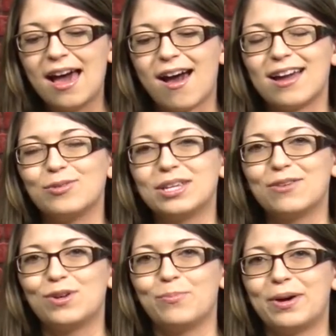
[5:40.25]
I would
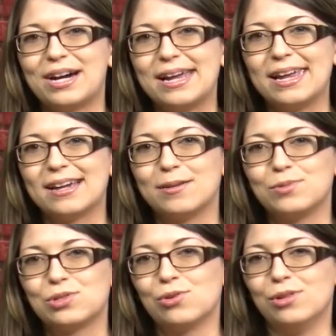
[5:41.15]
give it a buy. I'm
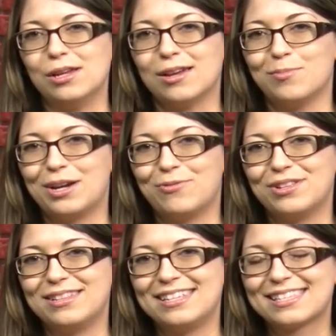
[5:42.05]
totally going to buy one
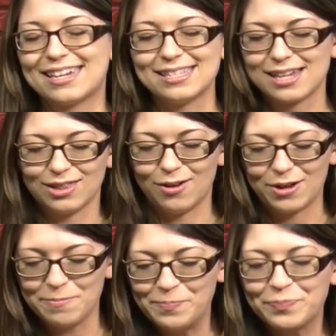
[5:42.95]
of these guys. I love it.